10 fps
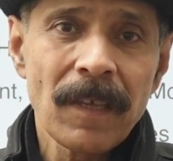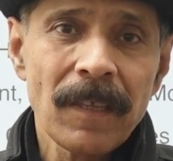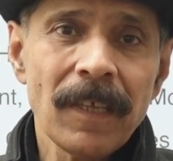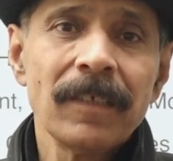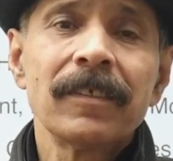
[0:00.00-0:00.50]

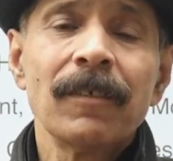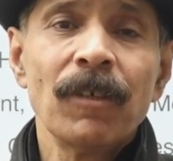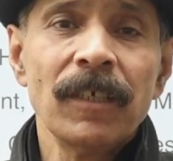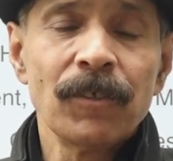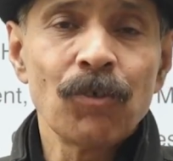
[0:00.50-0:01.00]
Then
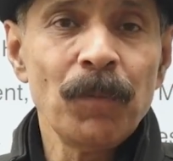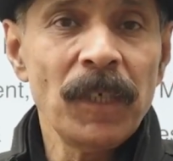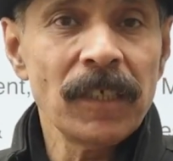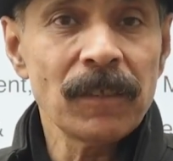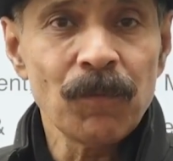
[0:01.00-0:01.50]
Civil
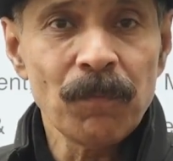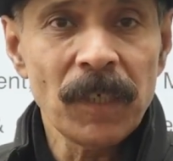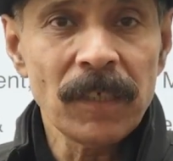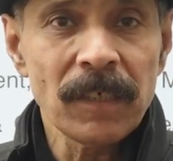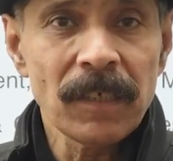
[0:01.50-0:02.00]
Disobedience
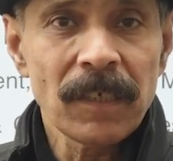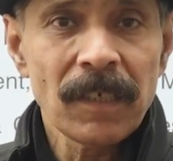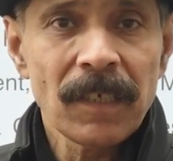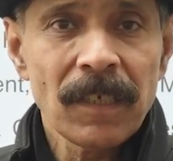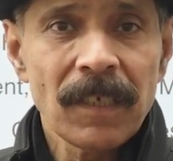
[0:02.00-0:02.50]
movement
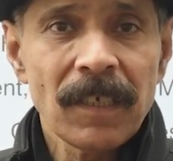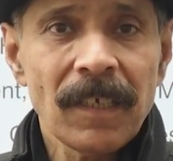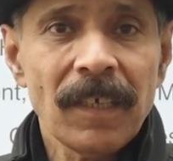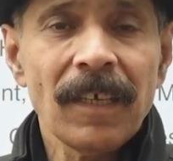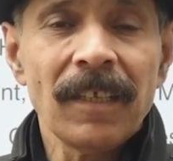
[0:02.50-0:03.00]

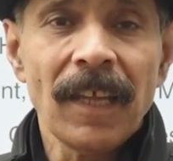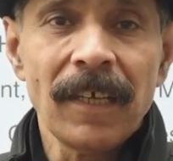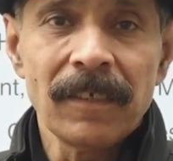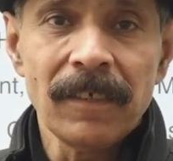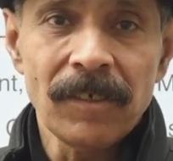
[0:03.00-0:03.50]
in
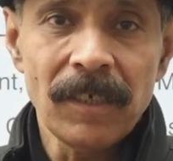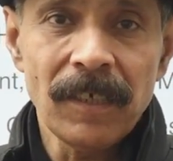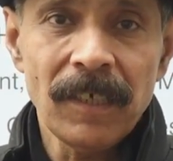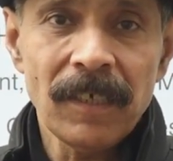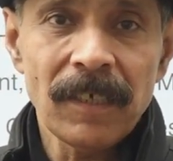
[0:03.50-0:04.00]

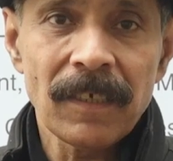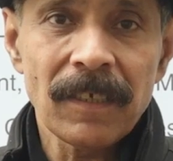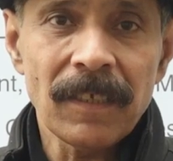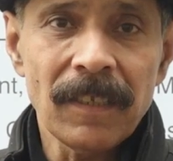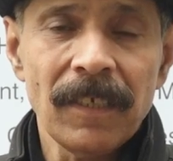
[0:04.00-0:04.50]
1930.
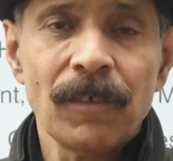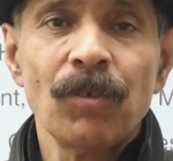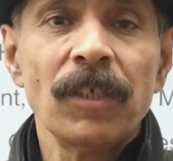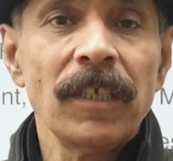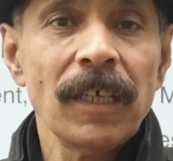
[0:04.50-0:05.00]
Then
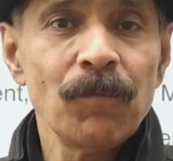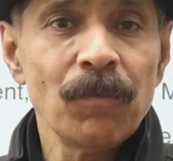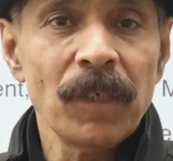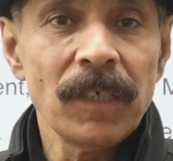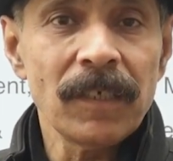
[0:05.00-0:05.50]
Quit India
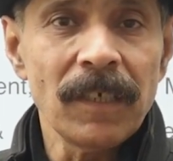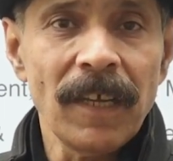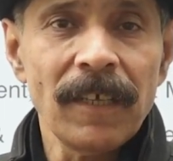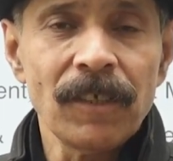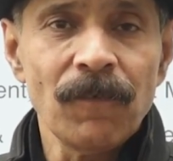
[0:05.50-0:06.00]
movement in
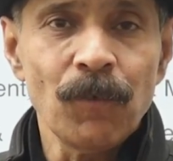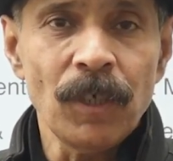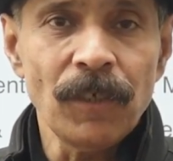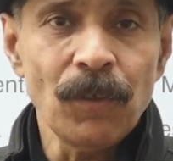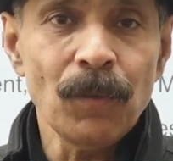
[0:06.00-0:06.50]

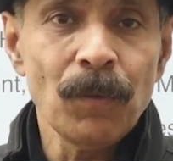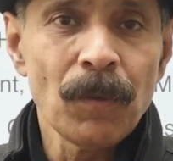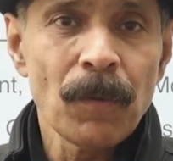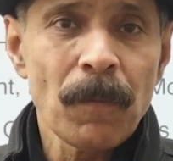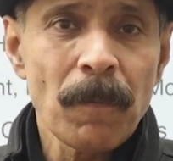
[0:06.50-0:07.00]
1942.